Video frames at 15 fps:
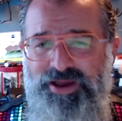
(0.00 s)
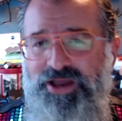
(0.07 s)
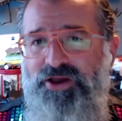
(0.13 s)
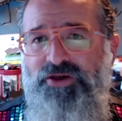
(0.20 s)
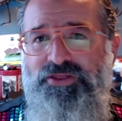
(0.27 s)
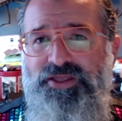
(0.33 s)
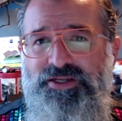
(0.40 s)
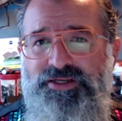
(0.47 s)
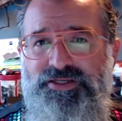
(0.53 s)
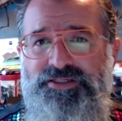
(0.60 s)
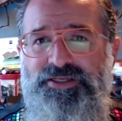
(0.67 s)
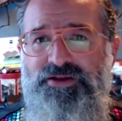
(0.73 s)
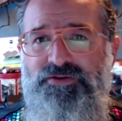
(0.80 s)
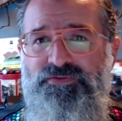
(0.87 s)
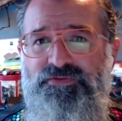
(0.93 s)
my authentic
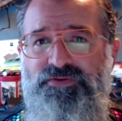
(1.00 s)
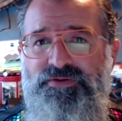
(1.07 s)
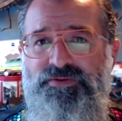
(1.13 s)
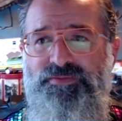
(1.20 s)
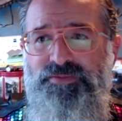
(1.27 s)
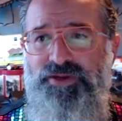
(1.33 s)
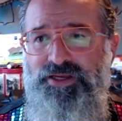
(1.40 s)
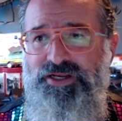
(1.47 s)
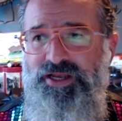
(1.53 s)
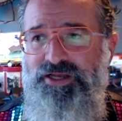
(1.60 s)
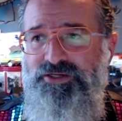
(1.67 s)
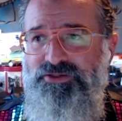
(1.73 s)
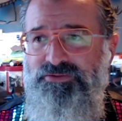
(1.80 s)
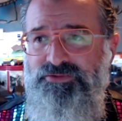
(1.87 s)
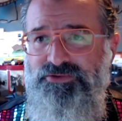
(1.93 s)
self by
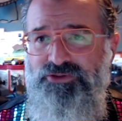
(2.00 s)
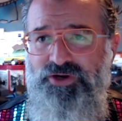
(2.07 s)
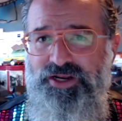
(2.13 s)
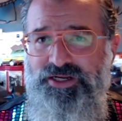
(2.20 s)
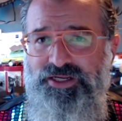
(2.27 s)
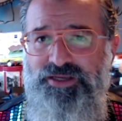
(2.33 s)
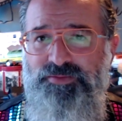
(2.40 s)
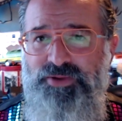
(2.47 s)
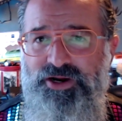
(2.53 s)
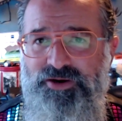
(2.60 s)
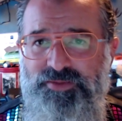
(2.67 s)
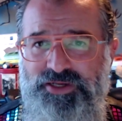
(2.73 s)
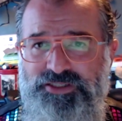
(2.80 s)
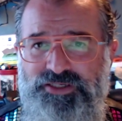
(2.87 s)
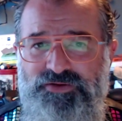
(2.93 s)
not trying to
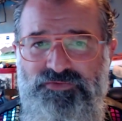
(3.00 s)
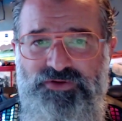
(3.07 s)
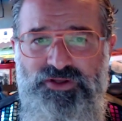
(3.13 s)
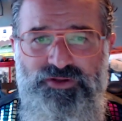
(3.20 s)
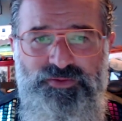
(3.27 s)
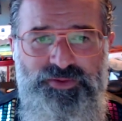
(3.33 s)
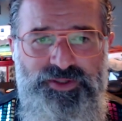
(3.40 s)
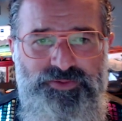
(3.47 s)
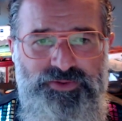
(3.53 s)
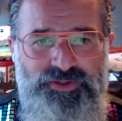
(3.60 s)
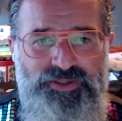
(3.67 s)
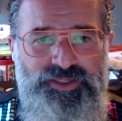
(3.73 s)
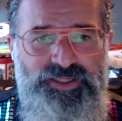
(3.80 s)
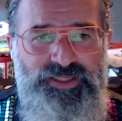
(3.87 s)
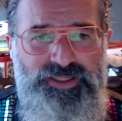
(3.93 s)
compare myself to other
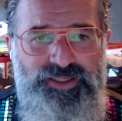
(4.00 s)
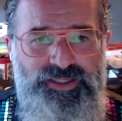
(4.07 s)
people.